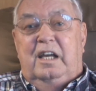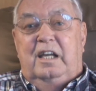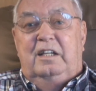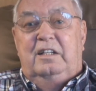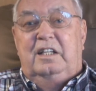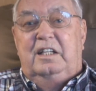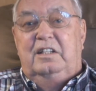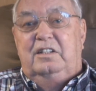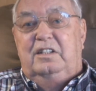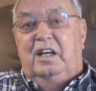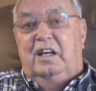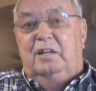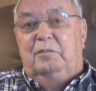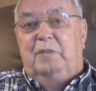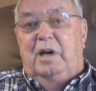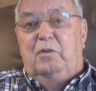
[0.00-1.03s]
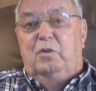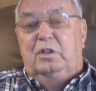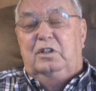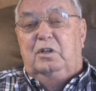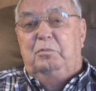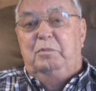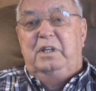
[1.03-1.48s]
and didn't tell him I
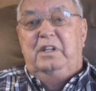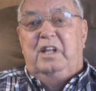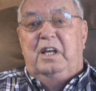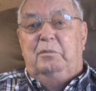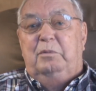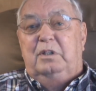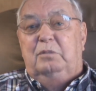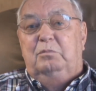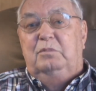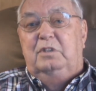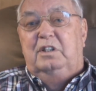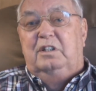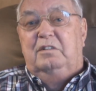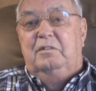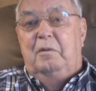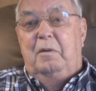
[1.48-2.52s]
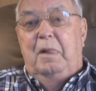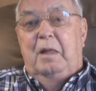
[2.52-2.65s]
wasn't going to be there but a month.